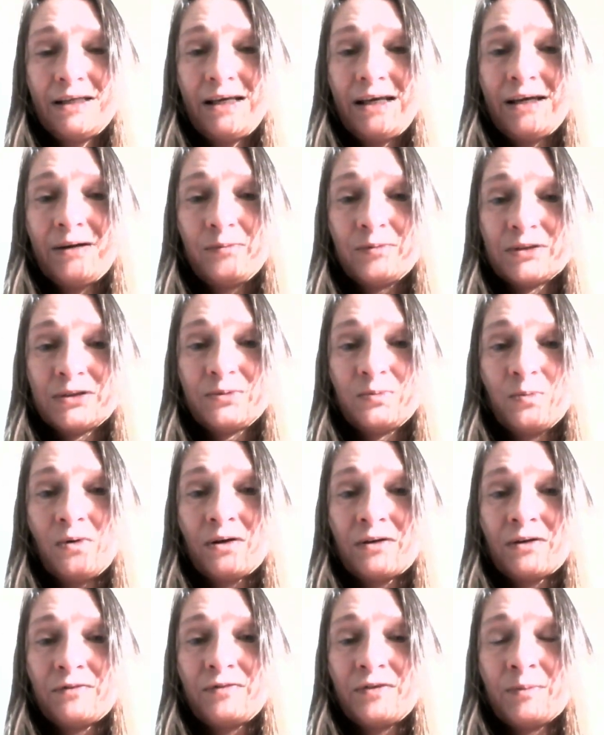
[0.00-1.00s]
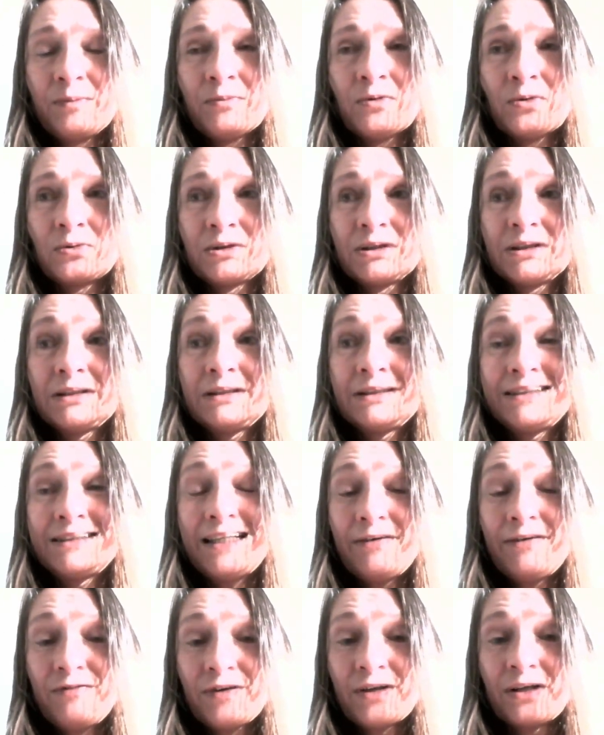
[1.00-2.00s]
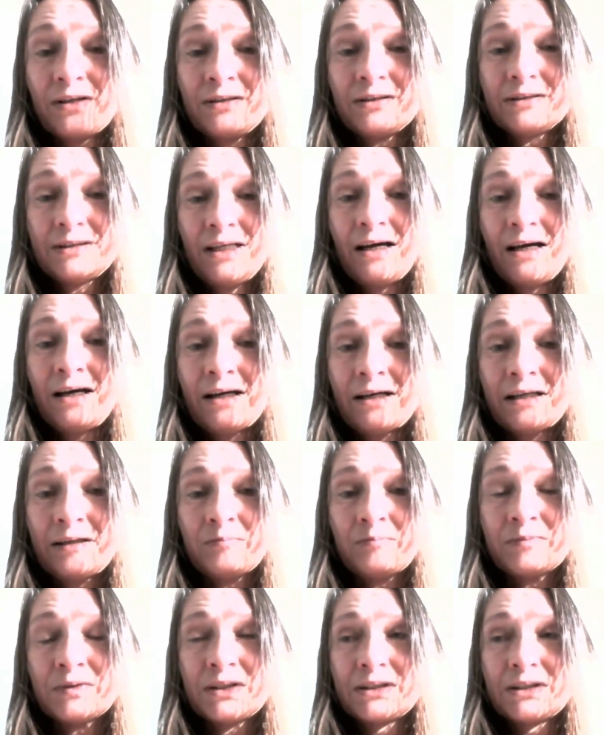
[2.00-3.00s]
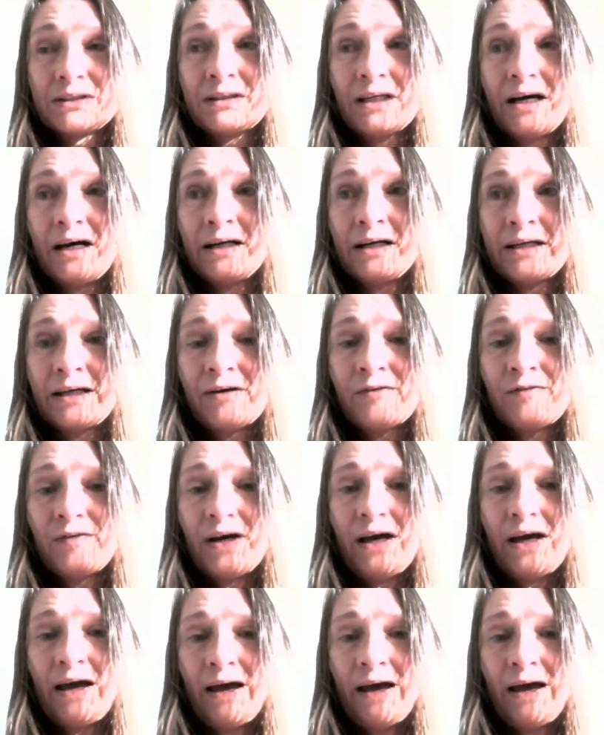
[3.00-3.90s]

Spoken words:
It was one of the most difficult times that I have